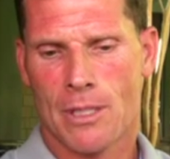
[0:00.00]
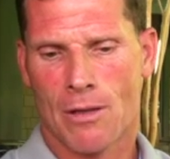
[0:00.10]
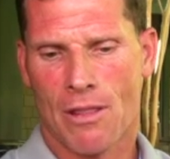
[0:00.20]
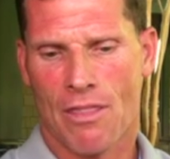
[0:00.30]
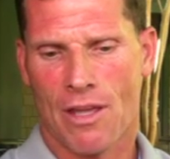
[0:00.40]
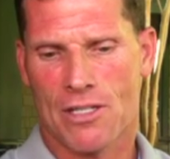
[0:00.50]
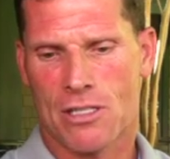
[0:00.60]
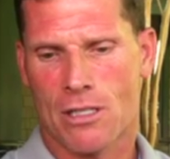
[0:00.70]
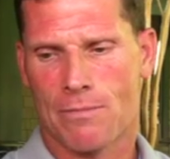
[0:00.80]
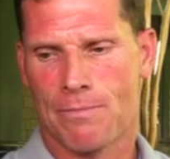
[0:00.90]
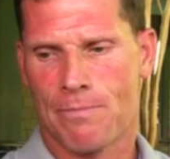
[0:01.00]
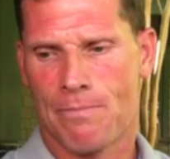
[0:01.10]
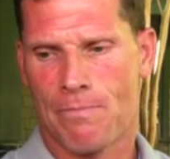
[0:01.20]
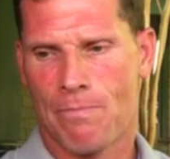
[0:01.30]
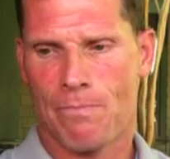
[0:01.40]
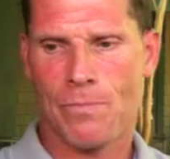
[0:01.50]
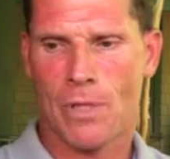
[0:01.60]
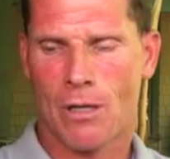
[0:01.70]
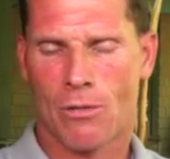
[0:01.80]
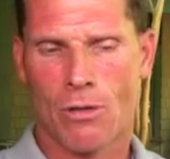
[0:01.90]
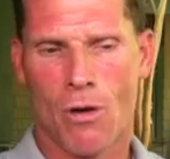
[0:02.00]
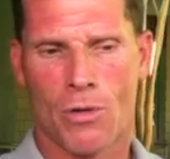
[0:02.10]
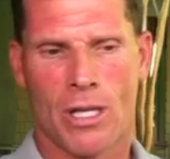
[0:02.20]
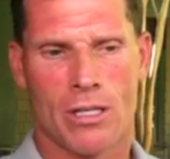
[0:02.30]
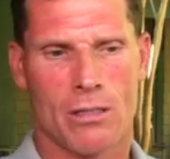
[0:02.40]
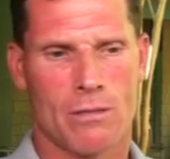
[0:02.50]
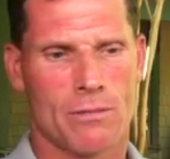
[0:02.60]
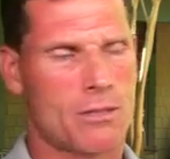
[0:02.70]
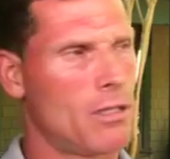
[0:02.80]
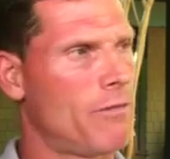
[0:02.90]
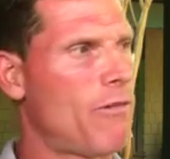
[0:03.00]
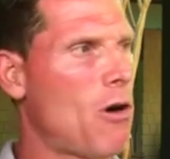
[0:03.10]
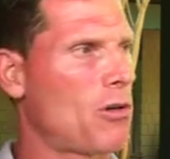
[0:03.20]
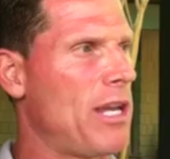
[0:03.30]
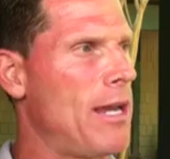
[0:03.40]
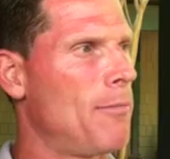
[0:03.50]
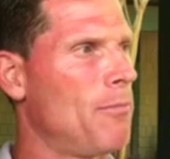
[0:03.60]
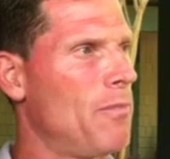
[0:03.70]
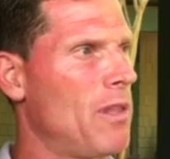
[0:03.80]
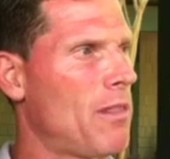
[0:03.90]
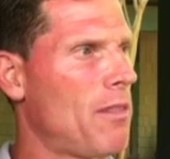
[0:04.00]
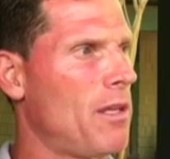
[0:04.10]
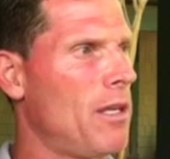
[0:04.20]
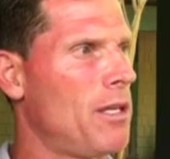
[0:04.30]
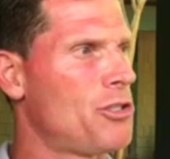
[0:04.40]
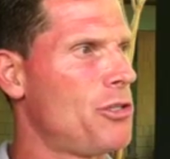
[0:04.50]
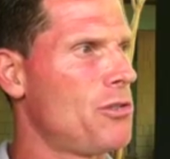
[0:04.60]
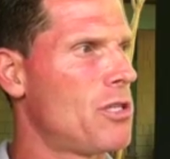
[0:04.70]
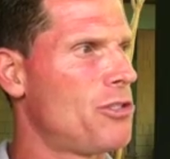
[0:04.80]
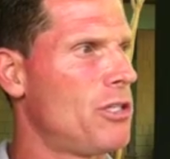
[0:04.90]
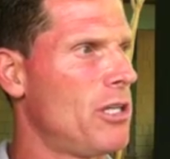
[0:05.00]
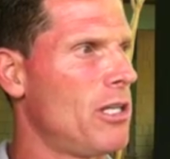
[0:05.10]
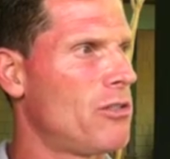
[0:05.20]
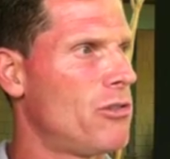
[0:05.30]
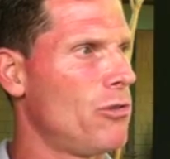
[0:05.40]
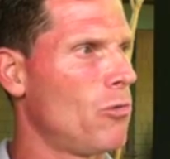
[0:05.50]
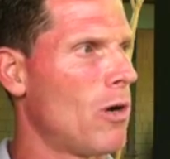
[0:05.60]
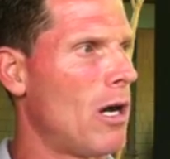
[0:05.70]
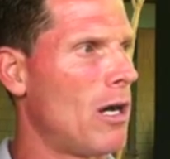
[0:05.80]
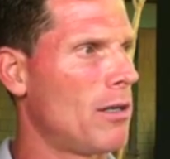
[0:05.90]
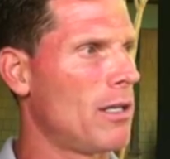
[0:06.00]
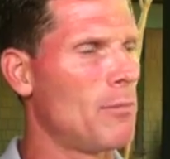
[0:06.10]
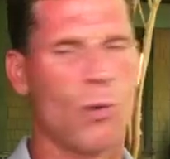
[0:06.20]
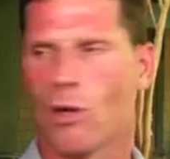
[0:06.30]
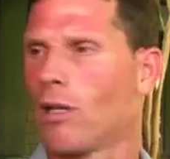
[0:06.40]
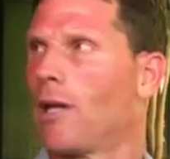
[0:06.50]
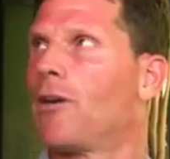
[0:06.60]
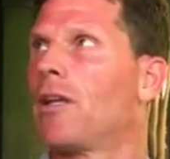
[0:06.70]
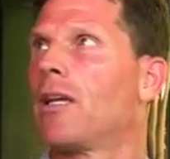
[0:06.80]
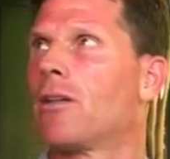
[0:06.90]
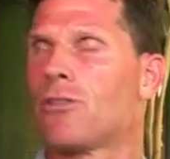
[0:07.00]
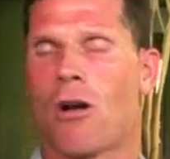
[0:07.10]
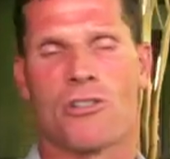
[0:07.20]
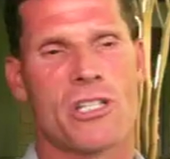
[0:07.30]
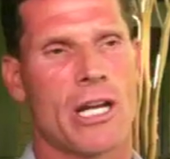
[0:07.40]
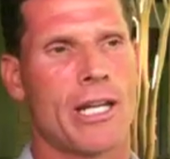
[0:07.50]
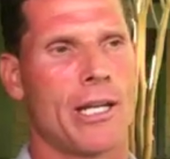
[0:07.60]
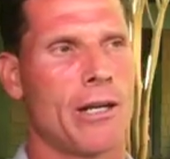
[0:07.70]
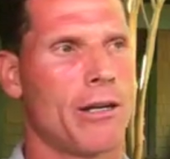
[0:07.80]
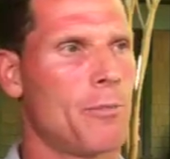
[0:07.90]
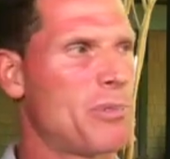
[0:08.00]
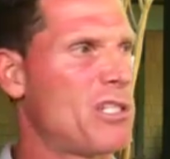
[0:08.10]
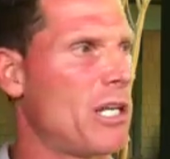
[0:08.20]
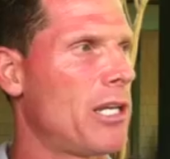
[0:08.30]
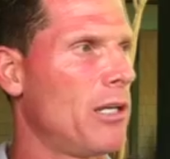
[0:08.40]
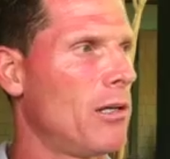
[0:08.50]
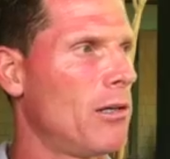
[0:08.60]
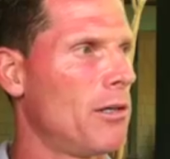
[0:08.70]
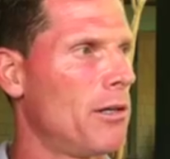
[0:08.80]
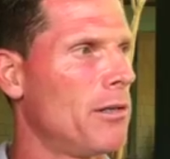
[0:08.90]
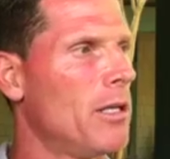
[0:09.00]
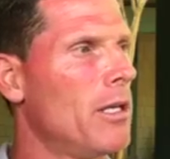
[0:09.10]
You know, the things that, you know, going into fall camp, the issues that you need to get more clarity in is our secondary in particular, and